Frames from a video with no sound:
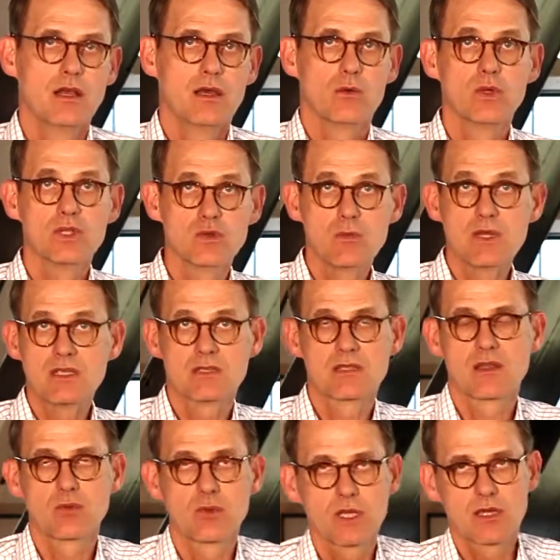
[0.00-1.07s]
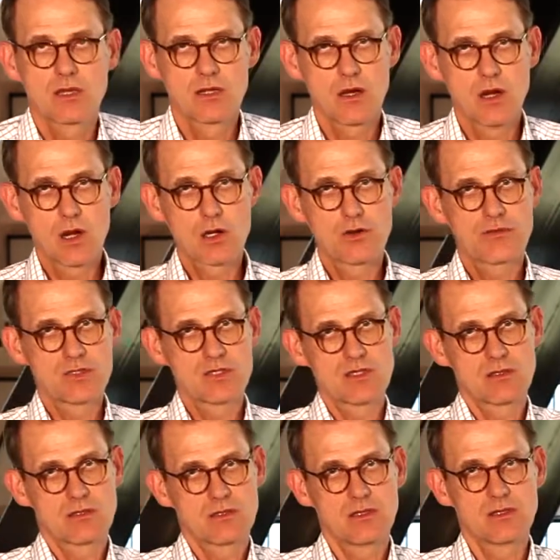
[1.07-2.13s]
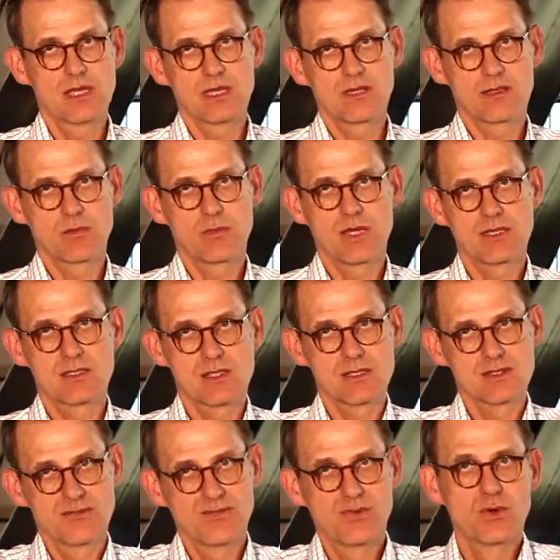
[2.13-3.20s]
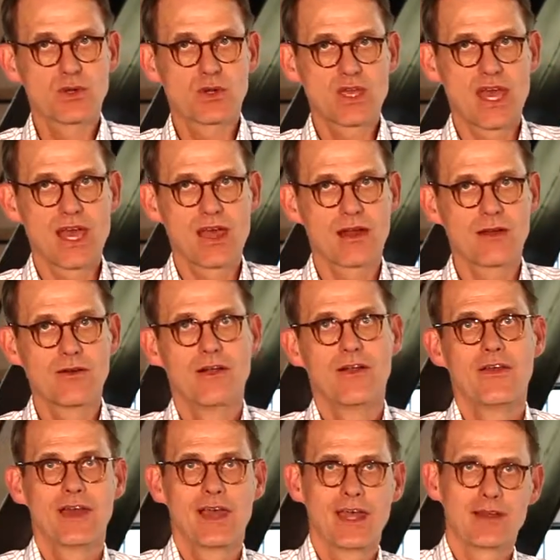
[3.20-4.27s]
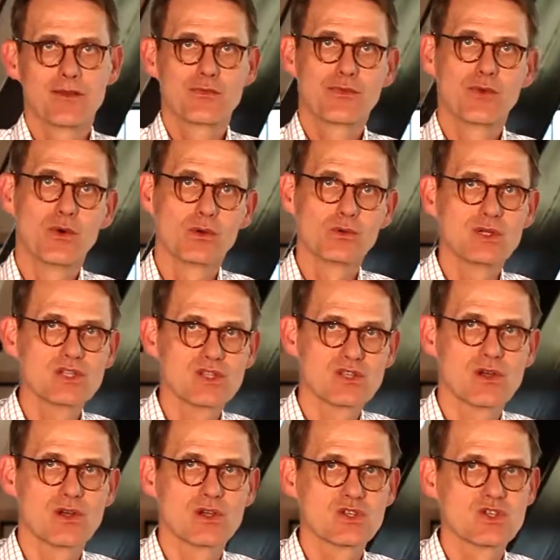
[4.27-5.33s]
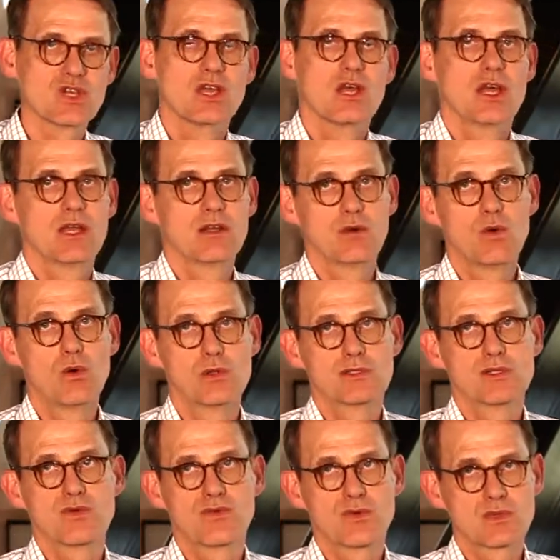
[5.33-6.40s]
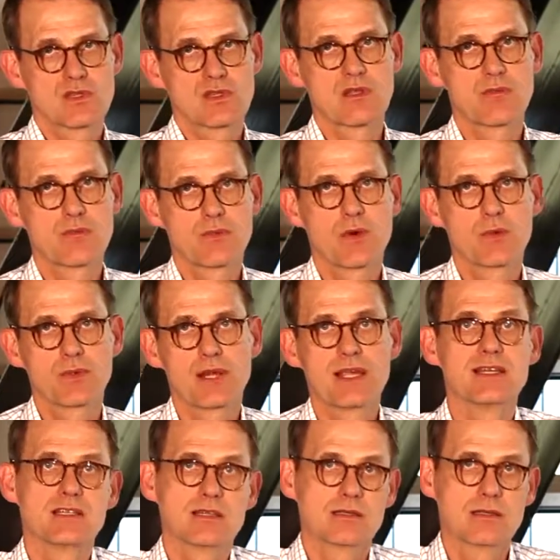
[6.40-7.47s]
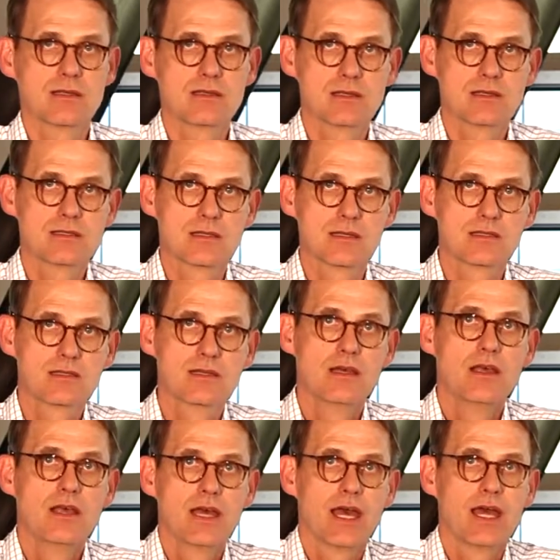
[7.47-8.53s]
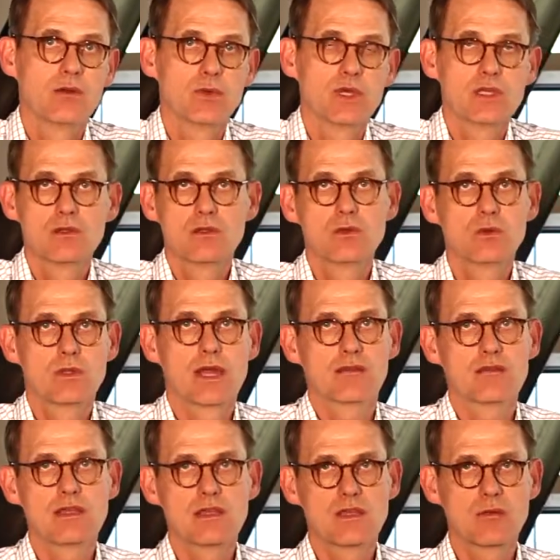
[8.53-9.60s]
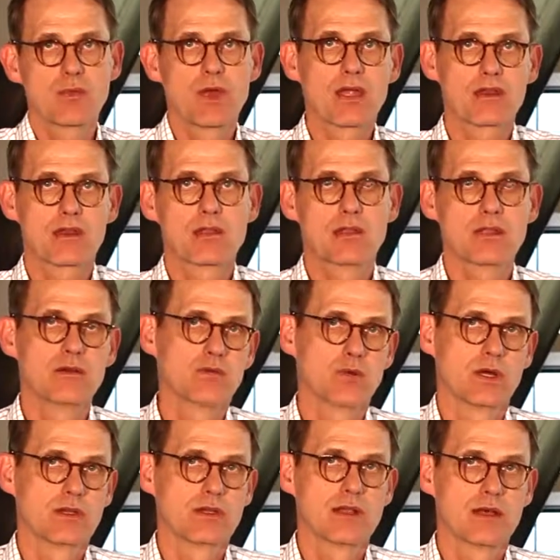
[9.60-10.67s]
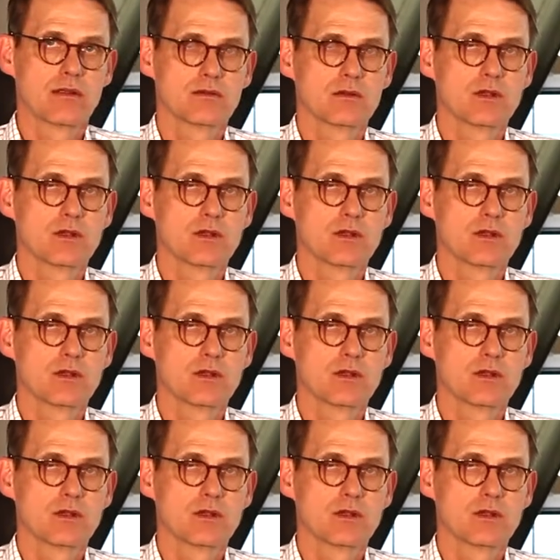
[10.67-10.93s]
Which means that we can harvest the databases for care and for research and also for population statistics. And we can do that independently of one another.